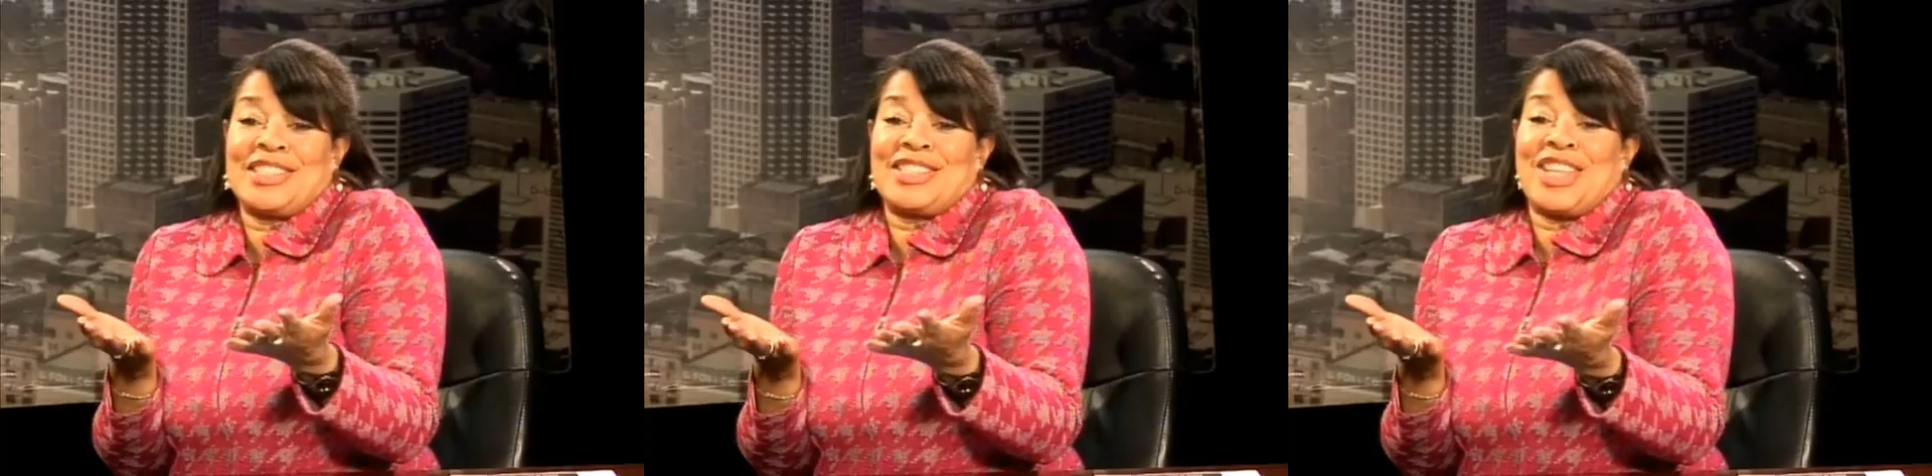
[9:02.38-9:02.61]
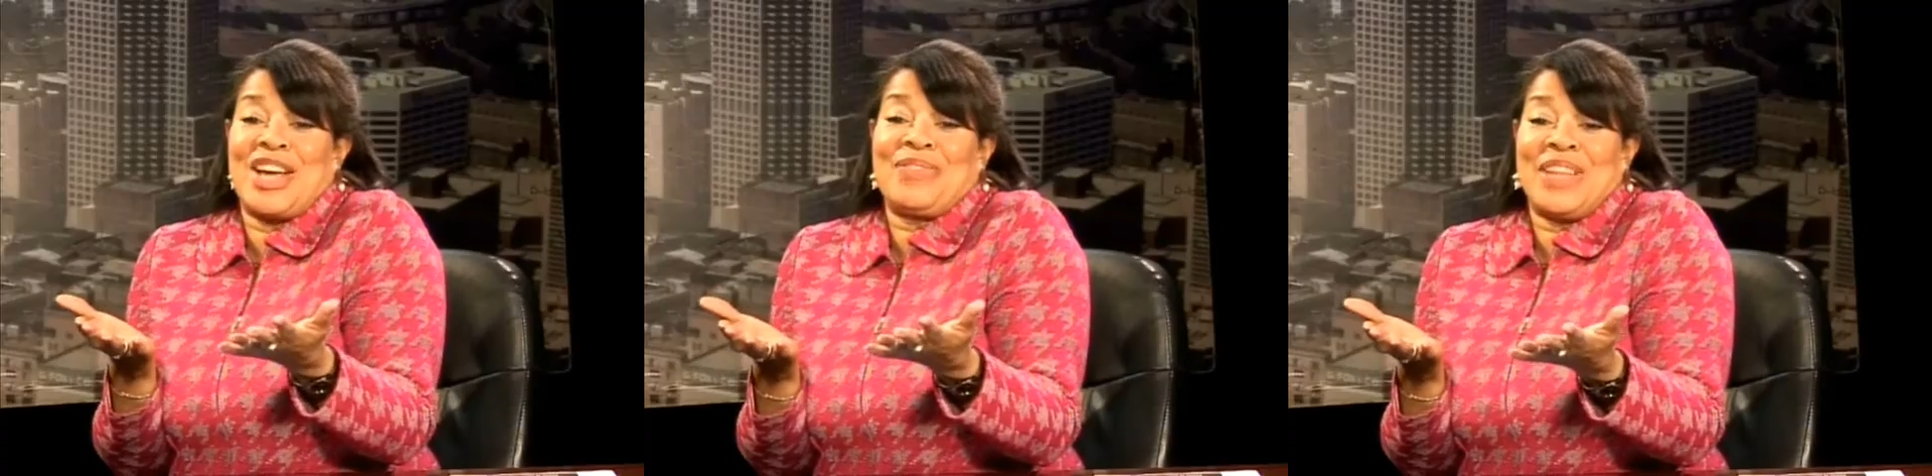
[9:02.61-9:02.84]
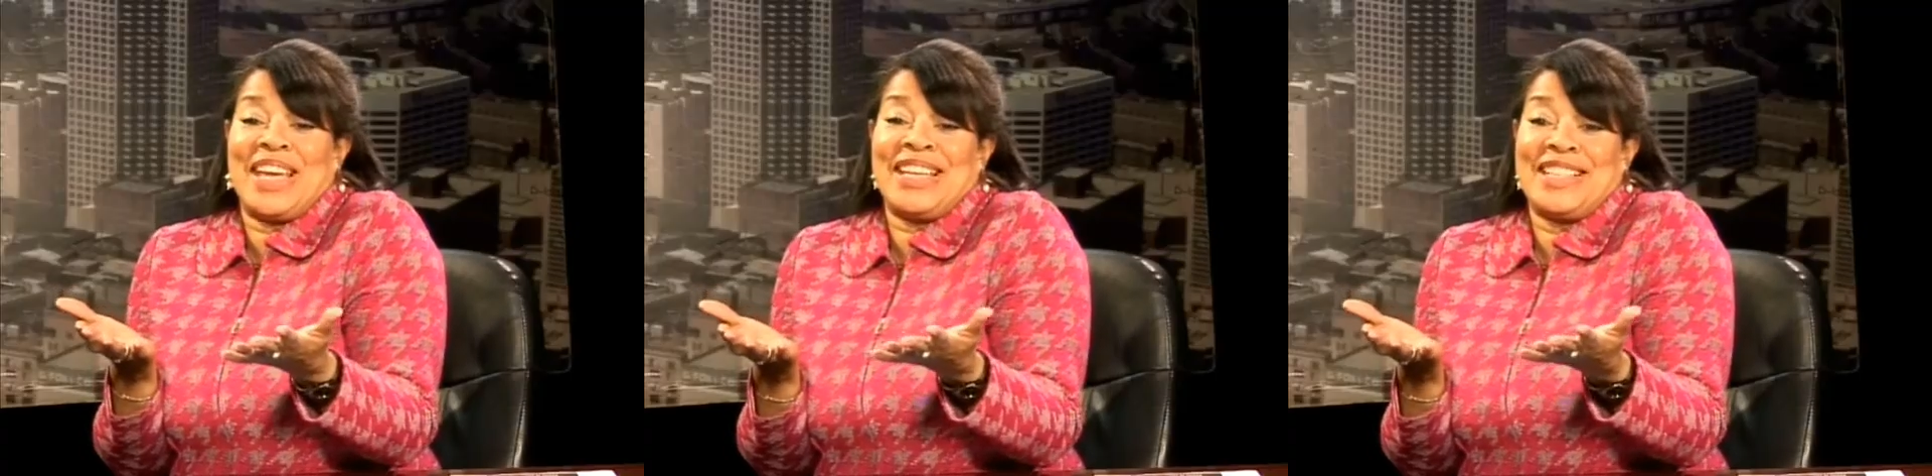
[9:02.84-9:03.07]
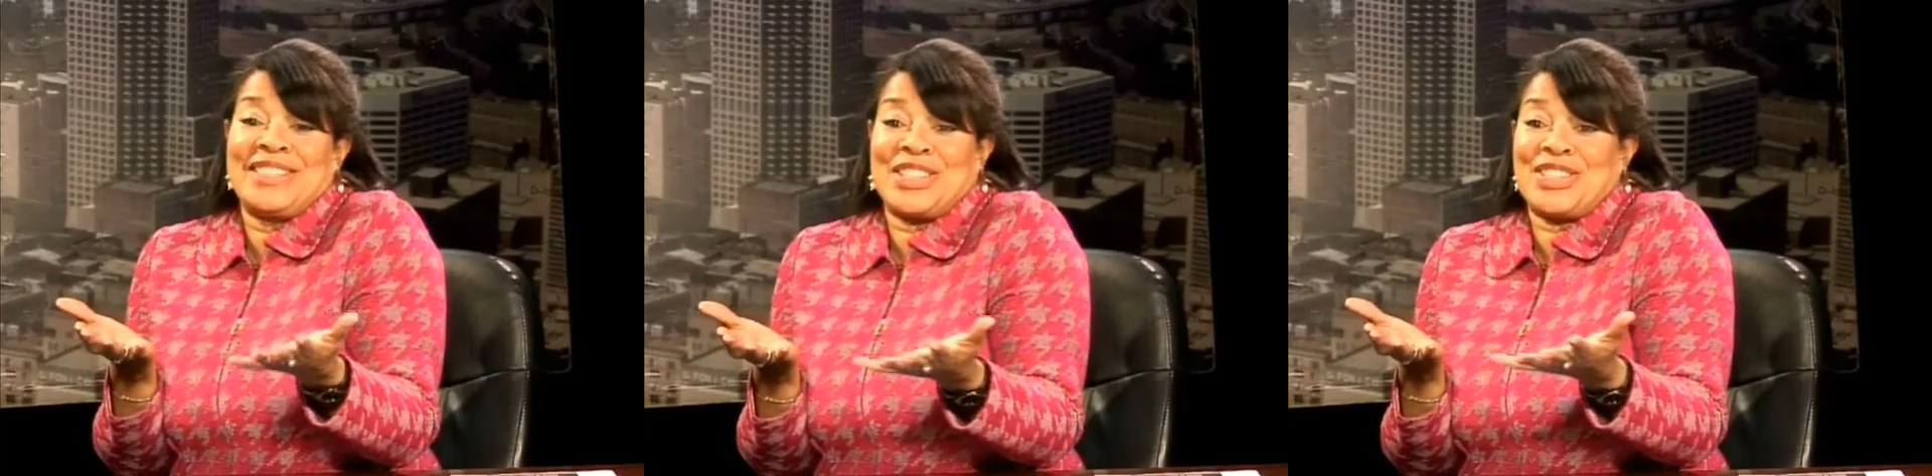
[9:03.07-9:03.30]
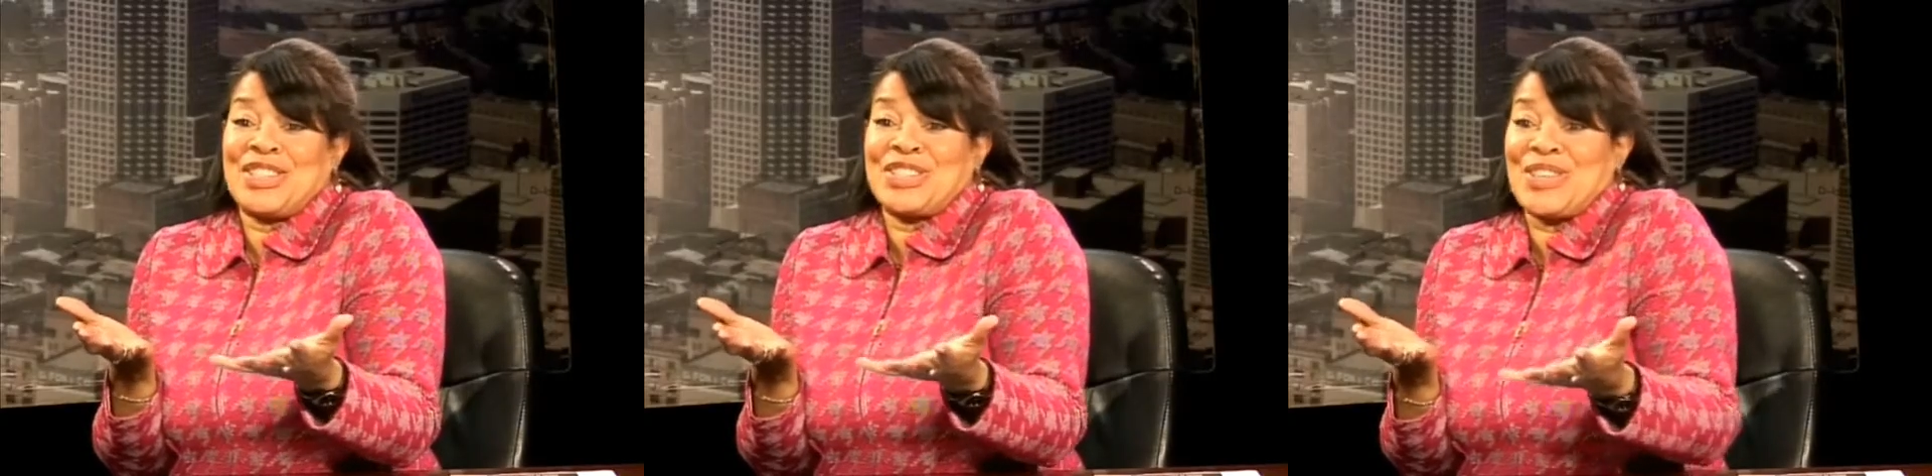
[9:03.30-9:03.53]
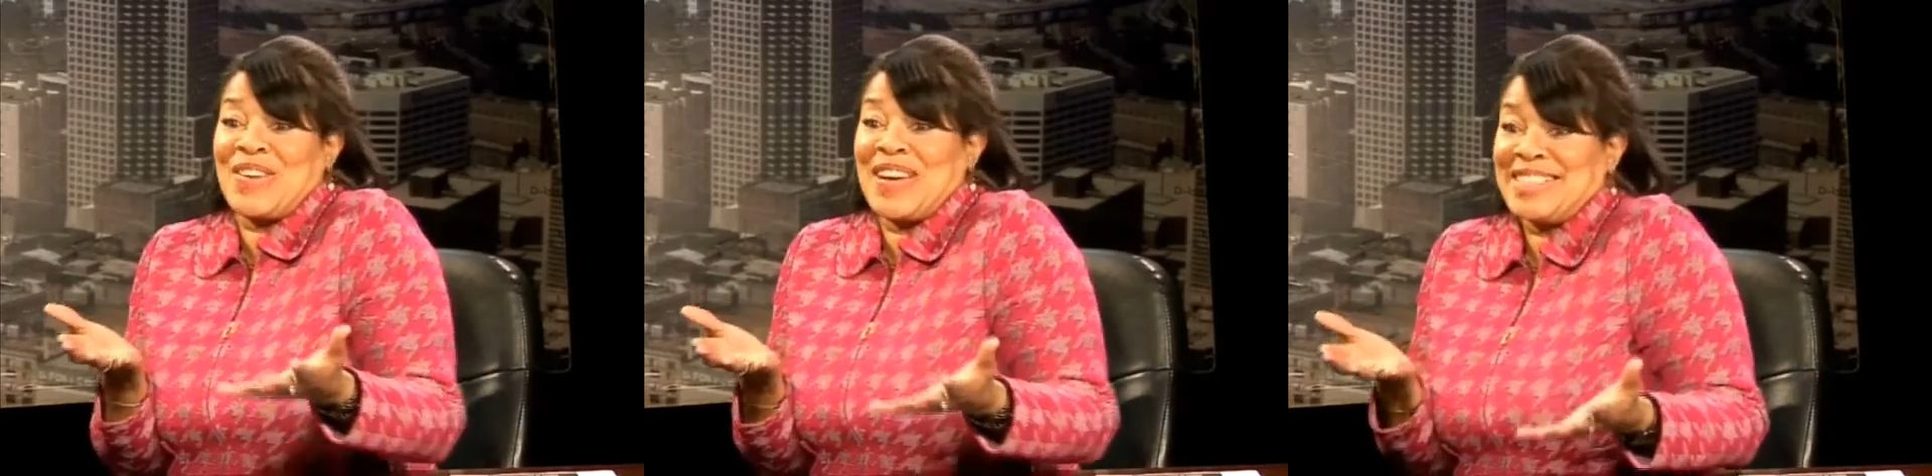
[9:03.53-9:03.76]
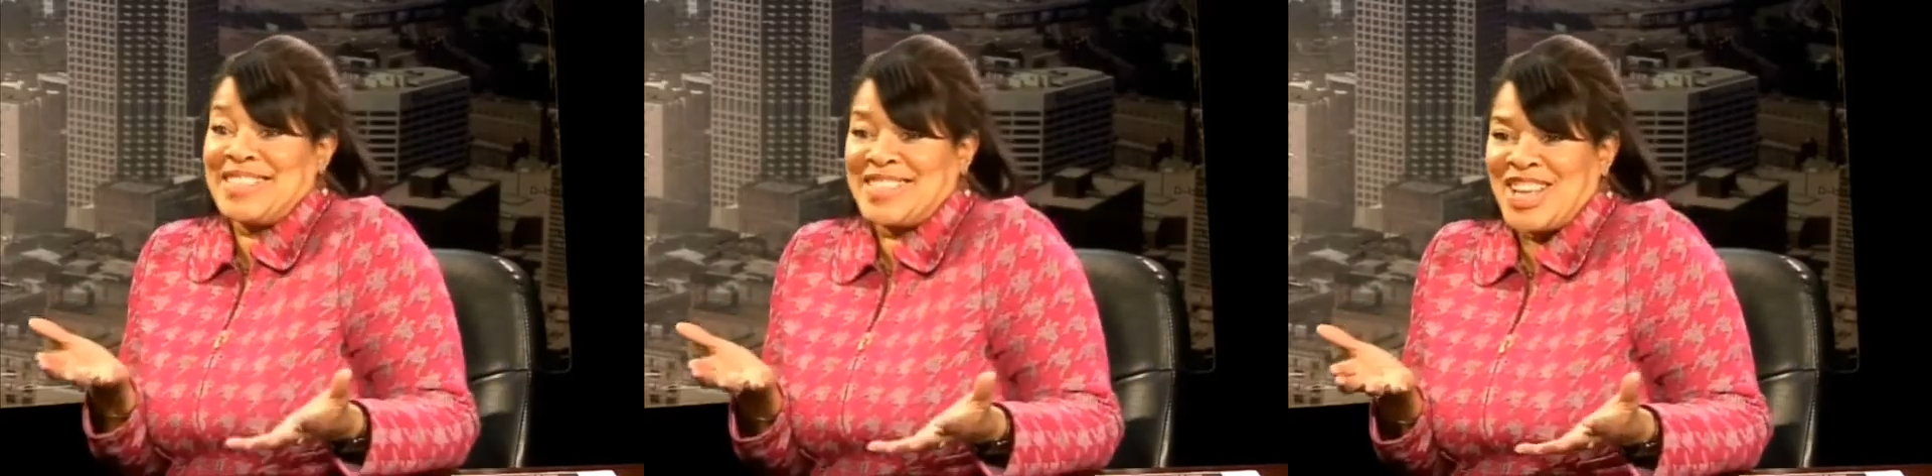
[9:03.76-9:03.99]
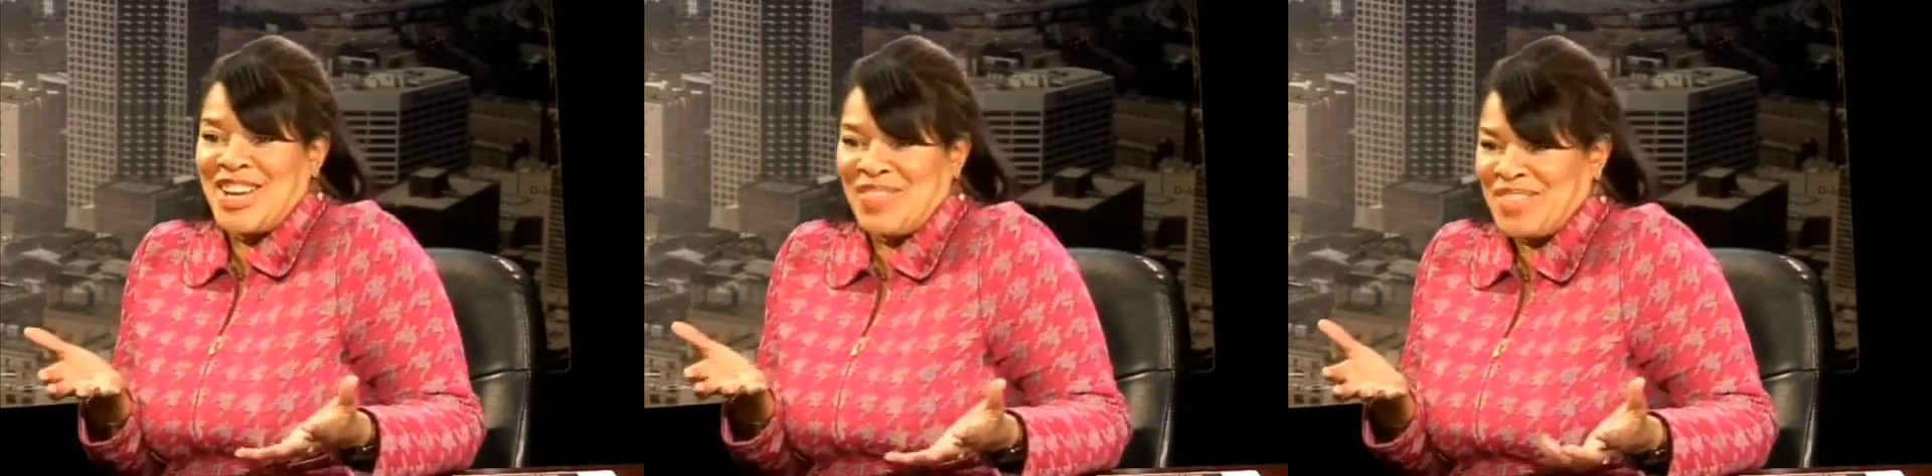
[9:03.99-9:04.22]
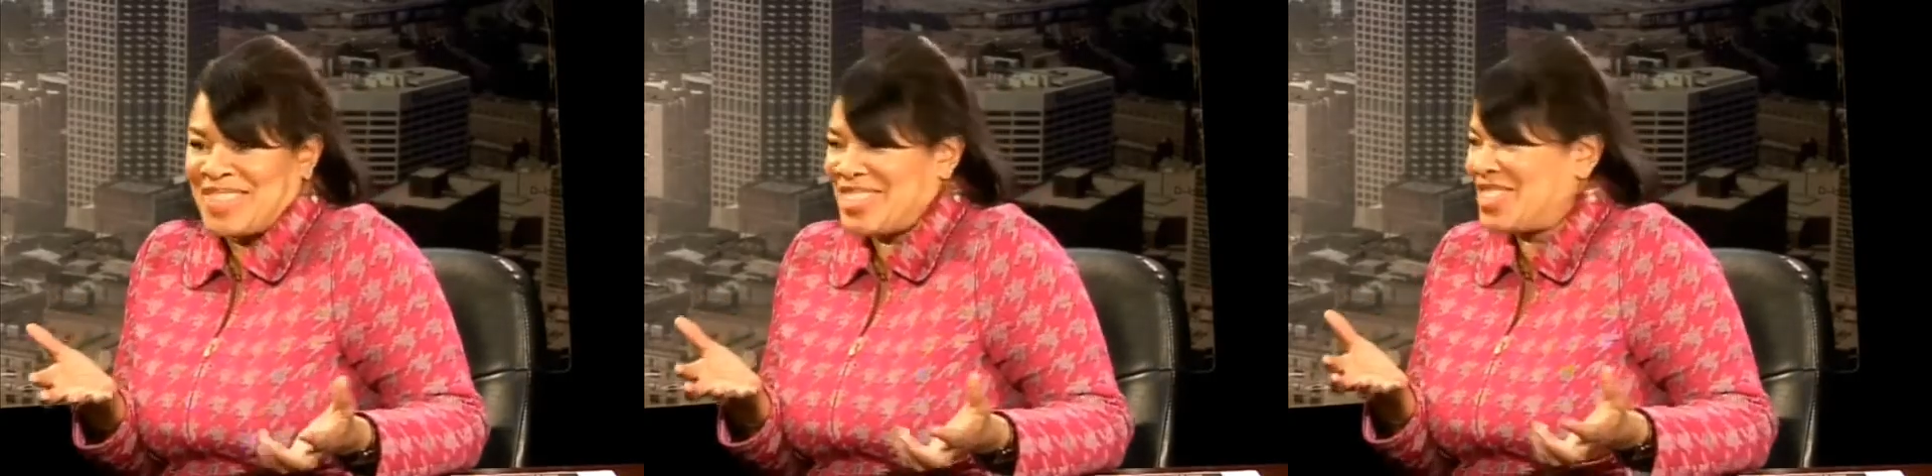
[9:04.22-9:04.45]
good stuff, ladies? This is great stuff.